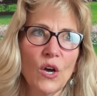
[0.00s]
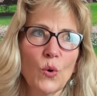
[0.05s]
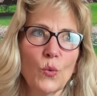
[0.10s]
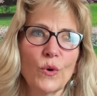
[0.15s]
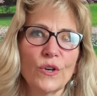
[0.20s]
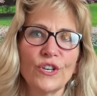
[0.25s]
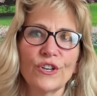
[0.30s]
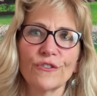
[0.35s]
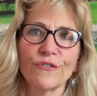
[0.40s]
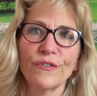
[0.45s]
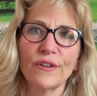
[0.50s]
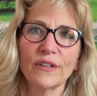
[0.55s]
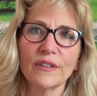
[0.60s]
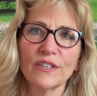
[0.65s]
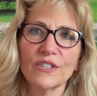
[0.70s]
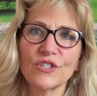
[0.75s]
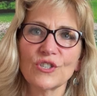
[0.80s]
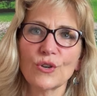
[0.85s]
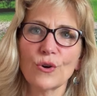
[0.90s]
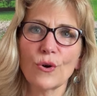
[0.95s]
when you're feeling
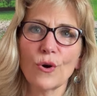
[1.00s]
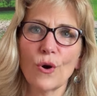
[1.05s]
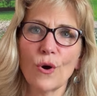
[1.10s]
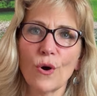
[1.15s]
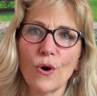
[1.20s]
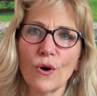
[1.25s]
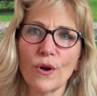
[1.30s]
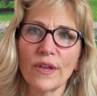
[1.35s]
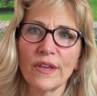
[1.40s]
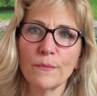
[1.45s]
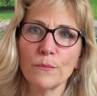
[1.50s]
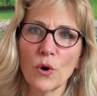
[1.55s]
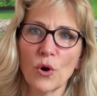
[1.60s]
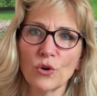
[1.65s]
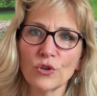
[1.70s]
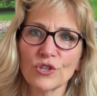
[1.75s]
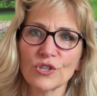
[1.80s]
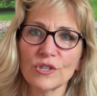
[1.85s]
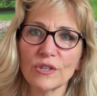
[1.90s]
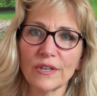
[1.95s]
so
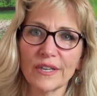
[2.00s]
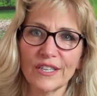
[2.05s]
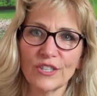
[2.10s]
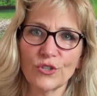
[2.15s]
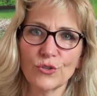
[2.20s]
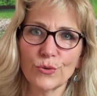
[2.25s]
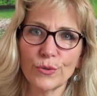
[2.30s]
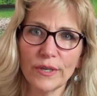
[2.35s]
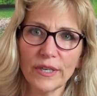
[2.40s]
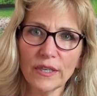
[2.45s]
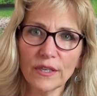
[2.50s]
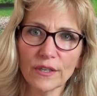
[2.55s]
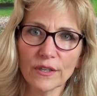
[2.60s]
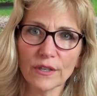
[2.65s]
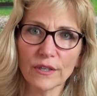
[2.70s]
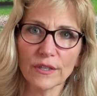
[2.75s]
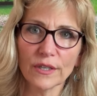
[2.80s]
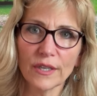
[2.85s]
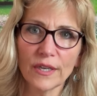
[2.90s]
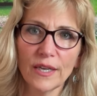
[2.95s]
emotional and
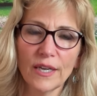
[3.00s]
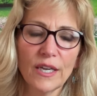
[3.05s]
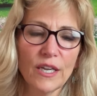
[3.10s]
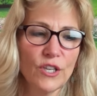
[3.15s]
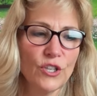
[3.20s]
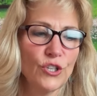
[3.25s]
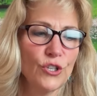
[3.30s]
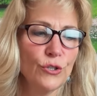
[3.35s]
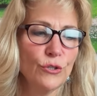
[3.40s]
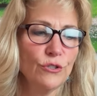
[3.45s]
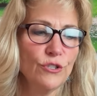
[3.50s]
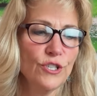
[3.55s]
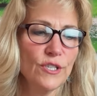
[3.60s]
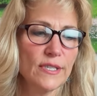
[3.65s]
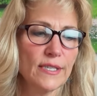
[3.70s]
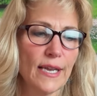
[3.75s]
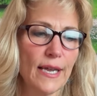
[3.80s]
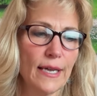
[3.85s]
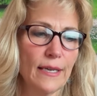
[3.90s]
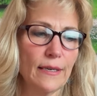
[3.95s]
triggered, you
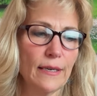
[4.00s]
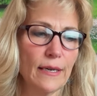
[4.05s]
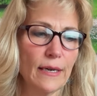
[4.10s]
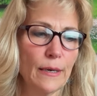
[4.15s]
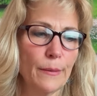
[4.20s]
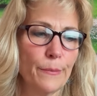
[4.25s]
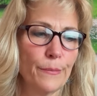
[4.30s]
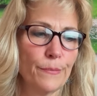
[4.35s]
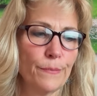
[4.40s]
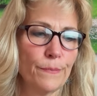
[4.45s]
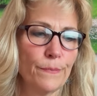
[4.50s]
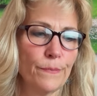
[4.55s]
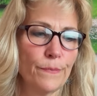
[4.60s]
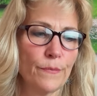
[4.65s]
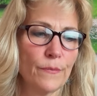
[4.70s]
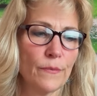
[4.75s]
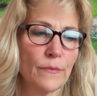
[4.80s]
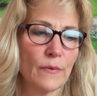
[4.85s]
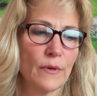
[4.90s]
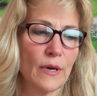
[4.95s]
just end up
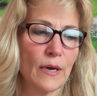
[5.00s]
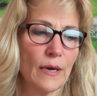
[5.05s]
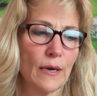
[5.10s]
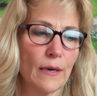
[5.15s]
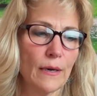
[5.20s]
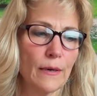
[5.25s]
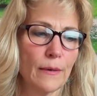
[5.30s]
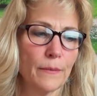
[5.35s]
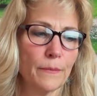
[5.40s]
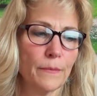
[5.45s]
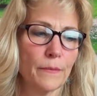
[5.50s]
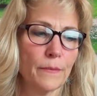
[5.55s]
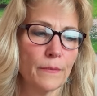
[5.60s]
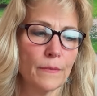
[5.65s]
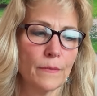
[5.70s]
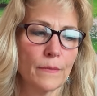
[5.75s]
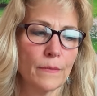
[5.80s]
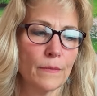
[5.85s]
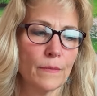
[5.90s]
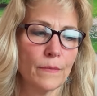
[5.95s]
um,
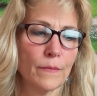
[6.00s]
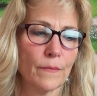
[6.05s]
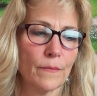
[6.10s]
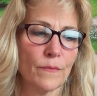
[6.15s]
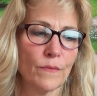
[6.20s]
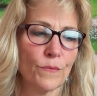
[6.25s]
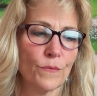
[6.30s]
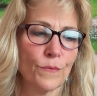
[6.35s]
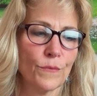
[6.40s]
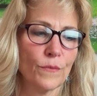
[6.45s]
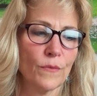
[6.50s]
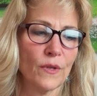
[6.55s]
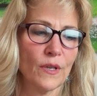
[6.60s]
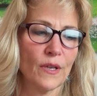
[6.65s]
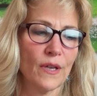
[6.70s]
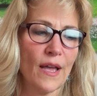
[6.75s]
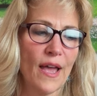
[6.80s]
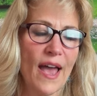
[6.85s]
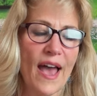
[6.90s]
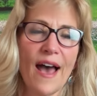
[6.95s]

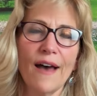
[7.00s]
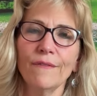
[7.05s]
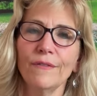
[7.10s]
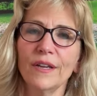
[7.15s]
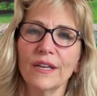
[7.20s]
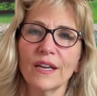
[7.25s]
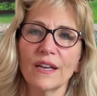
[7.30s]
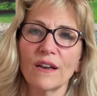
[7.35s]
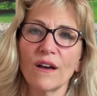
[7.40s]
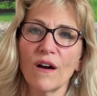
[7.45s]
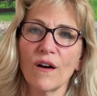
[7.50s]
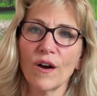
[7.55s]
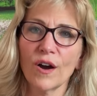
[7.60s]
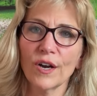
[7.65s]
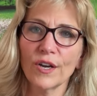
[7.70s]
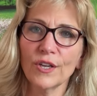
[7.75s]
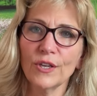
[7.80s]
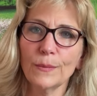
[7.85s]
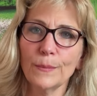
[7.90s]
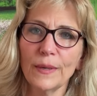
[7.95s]
having an
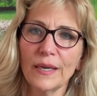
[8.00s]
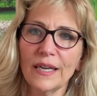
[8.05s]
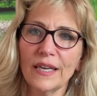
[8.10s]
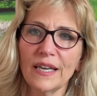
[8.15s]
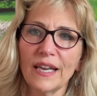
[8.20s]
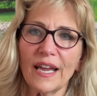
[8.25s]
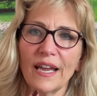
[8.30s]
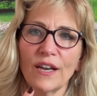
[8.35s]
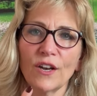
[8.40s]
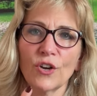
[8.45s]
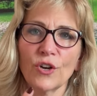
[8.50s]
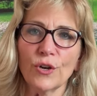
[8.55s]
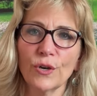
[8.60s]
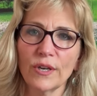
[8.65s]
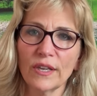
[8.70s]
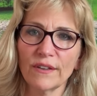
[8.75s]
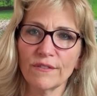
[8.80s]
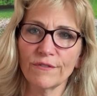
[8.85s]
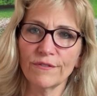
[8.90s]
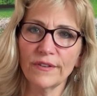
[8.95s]
argument and
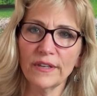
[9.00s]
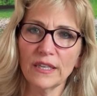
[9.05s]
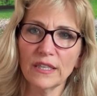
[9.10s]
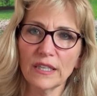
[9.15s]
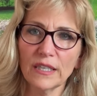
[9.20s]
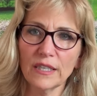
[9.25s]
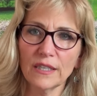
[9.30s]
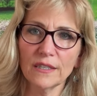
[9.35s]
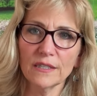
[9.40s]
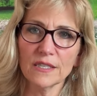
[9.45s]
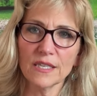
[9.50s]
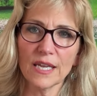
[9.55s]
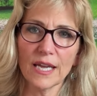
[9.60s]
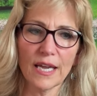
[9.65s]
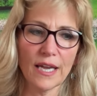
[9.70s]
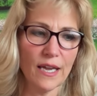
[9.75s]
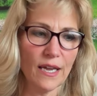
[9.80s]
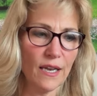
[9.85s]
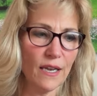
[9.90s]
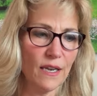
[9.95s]
hurting feelings,
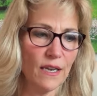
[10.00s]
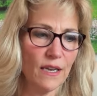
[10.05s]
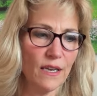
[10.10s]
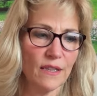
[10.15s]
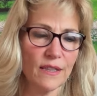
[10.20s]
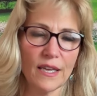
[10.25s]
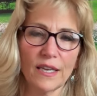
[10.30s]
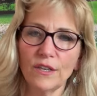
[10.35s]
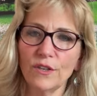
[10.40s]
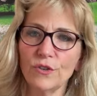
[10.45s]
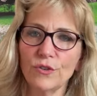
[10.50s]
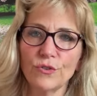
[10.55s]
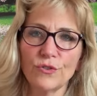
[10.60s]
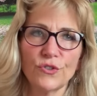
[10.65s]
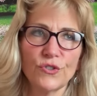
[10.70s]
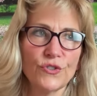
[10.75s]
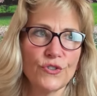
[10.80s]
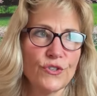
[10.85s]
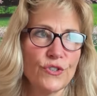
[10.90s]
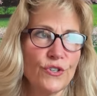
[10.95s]
and then you,
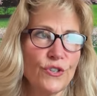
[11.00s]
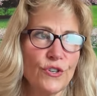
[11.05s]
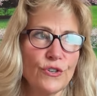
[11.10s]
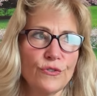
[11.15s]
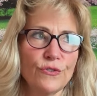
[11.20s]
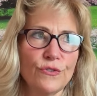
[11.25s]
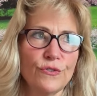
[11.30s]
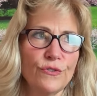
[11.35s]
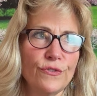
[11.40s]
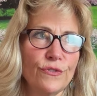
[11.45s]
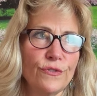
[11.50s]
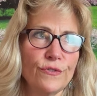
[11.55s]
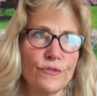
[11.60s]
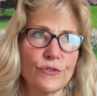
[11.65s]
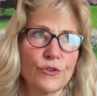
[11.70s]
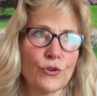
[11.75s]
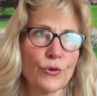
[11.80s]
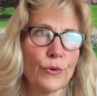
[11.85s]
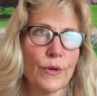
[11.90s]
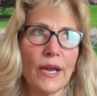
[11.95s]
you
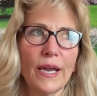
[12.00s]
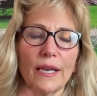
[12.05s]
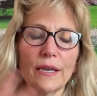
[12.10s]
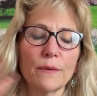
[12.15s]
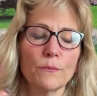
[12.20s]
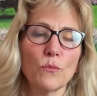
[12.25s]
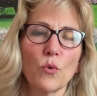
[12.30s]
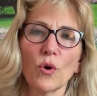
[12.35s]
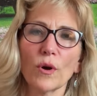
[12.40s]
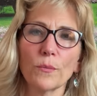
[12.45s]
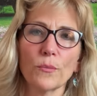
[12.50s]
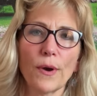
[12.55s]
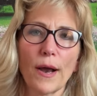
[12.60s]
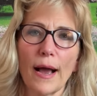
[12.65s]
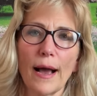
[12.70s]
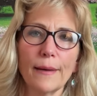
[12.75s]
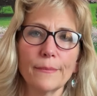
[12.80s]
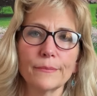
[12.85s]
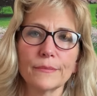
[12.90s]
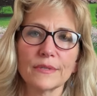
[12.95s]
create more
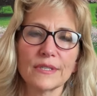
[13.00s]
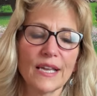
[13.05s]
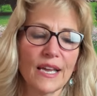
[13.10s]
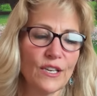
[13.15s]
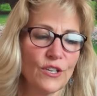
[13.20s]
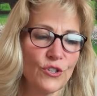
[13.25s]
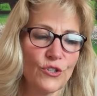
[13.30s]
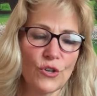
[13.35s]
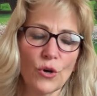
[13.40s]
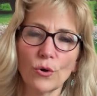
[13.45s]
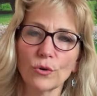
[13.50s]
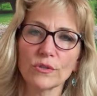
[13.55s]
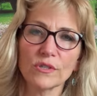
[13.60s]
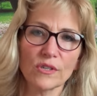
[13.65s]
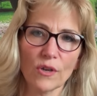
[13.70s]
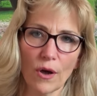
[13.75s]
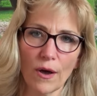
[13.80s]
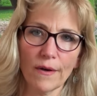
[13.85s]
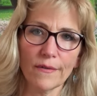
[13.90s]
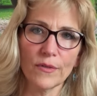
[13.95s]
problems and you don't
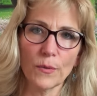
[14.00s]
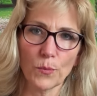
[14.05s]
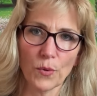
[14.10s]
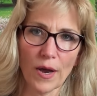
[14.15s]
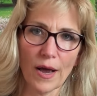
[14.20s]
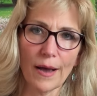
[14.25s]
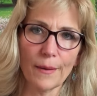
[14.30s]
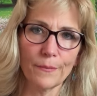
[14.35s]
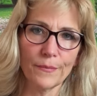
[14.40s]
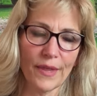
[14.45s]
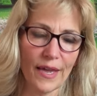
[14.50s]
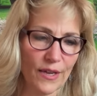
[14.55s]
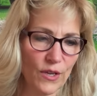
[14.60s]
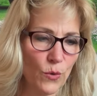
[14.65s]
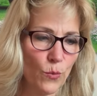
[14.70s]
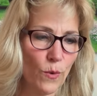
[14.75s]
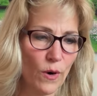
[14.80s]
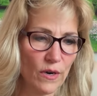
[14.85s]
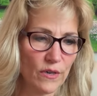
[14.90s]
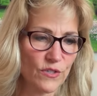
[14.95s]
solve the problem that you
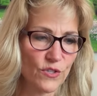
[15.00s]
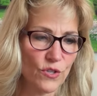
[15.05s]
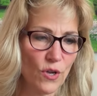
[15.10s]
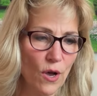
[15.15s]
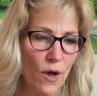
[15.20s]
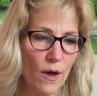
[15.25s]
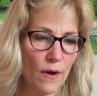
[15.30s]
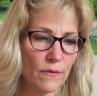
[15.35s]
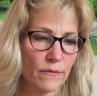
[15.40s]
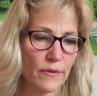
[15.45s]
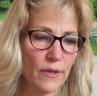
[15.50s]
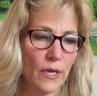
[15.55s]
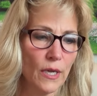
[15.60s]
want to solve.